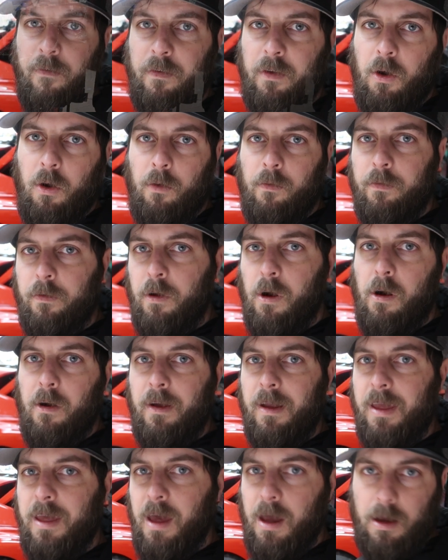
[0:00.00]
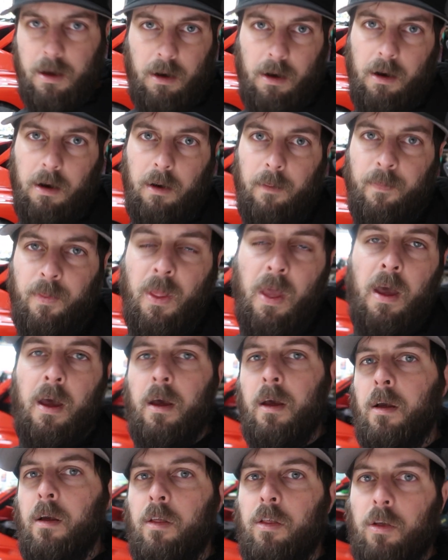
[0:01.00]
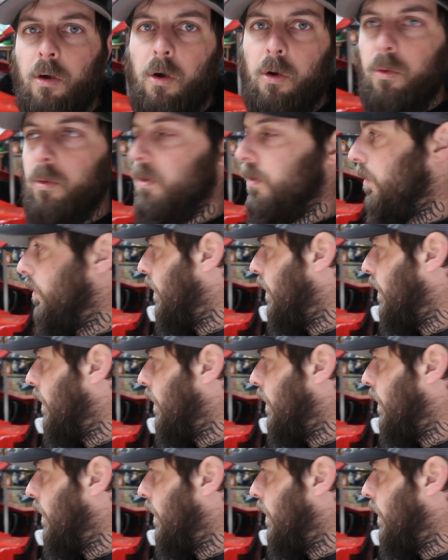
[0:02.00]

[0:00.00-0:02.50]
Fiero Ferrari kit car. So